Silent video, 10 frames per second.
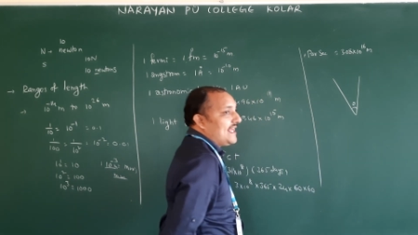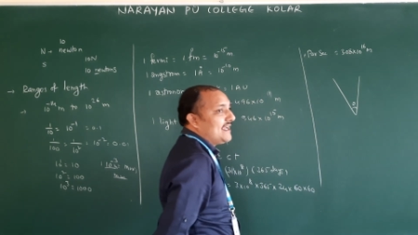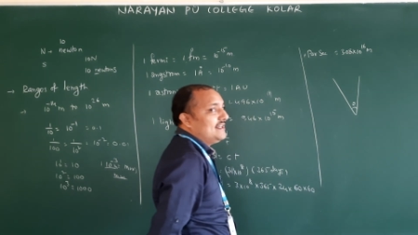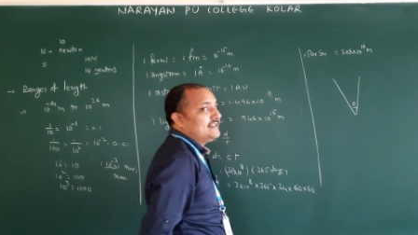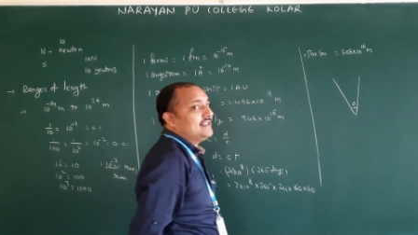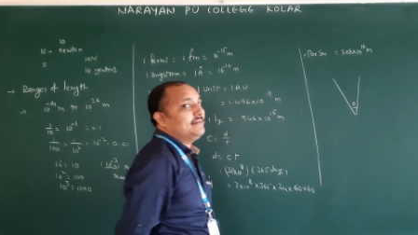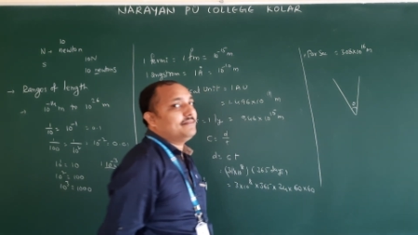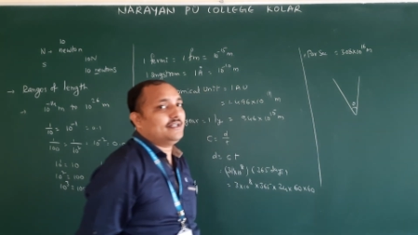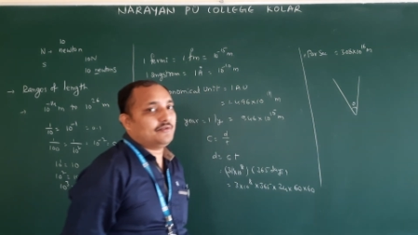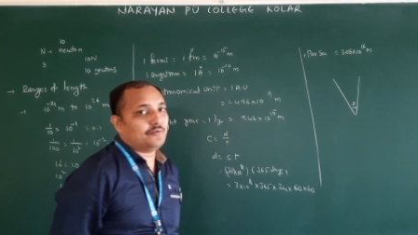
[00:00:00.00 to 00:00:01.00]
angle is nothing
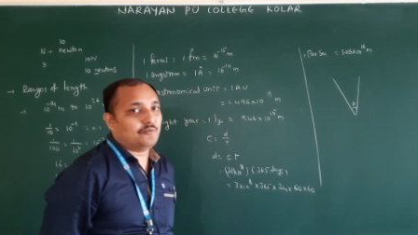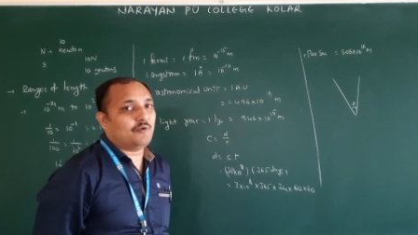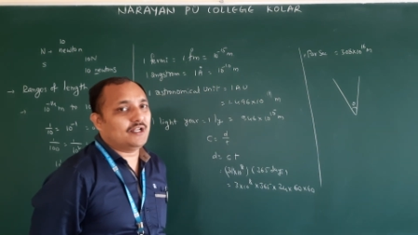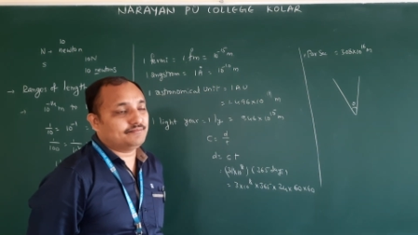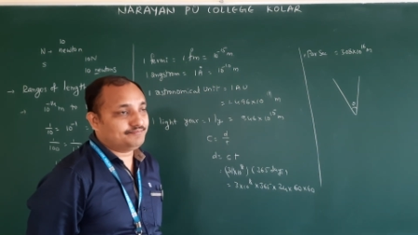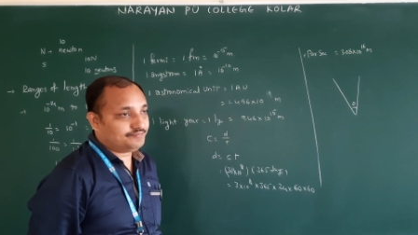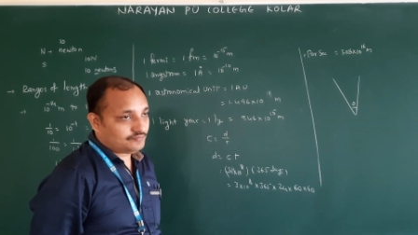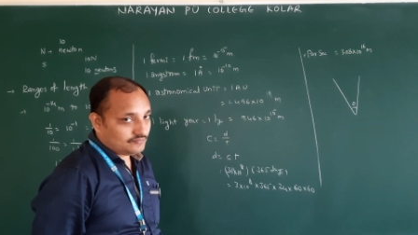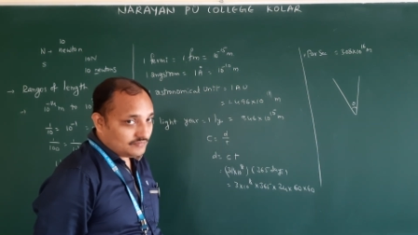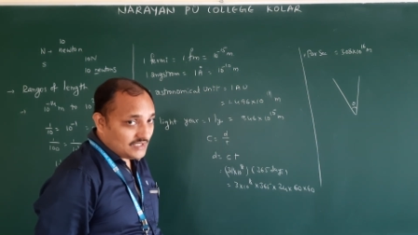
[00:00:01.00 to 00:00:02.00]
but 1
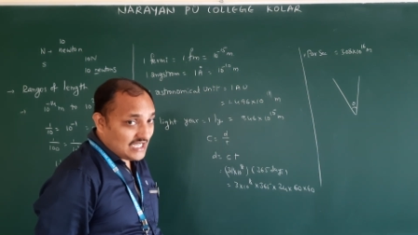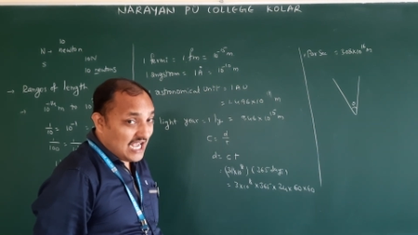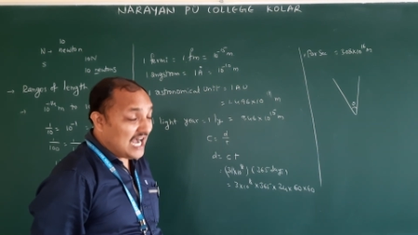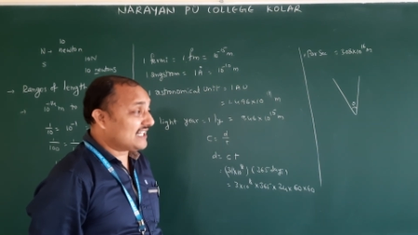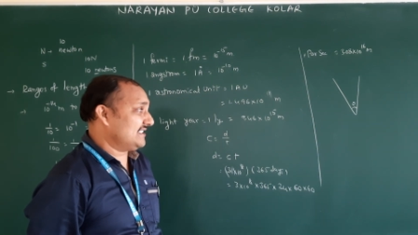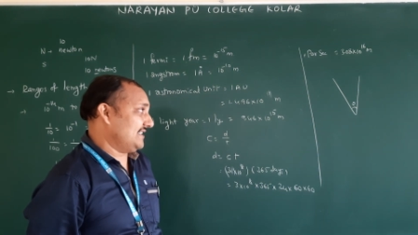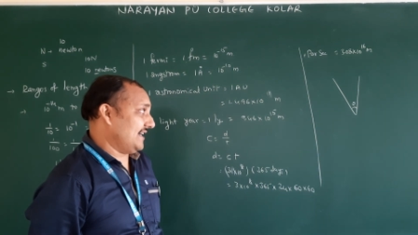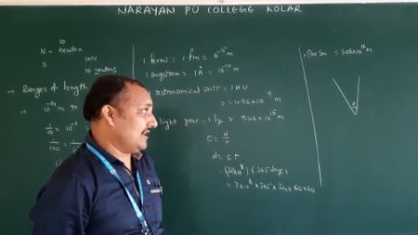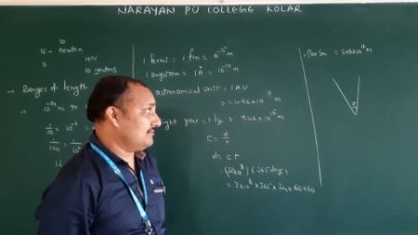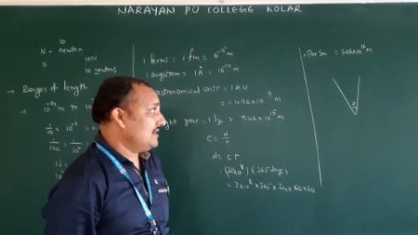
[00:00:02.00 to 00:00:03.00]

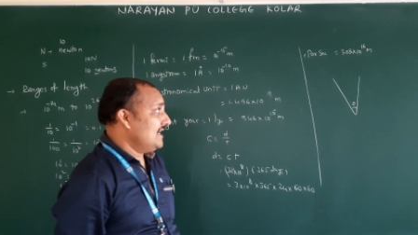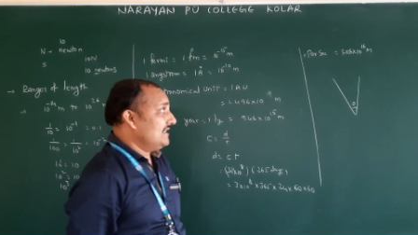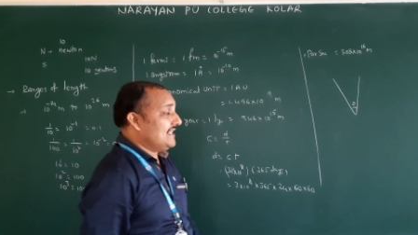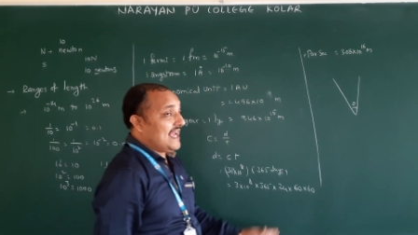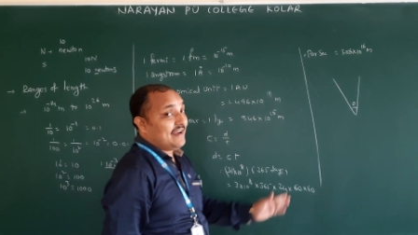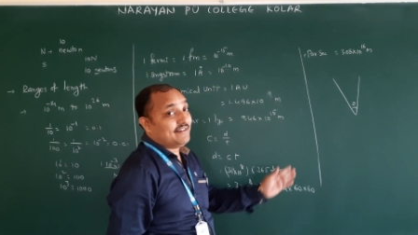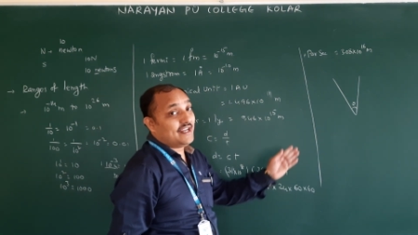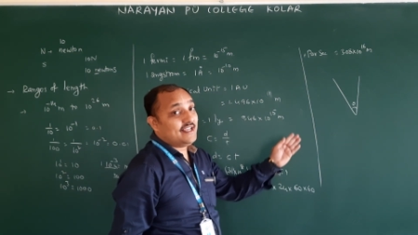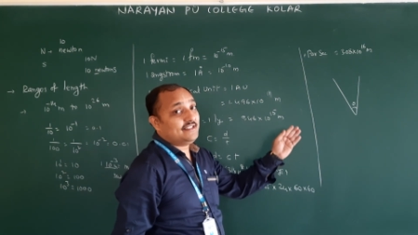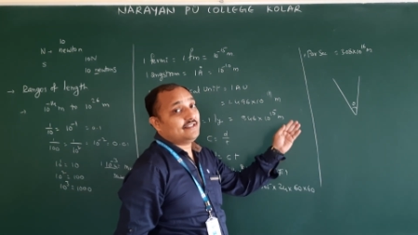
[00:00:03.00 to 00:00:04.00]
arcsecond. The
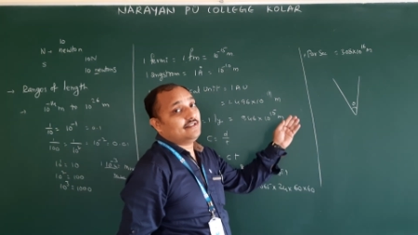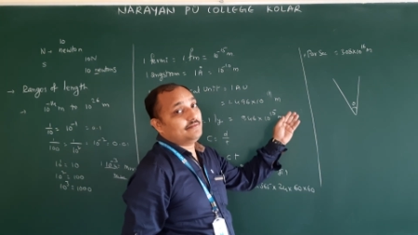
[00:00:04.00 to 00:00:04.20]
average.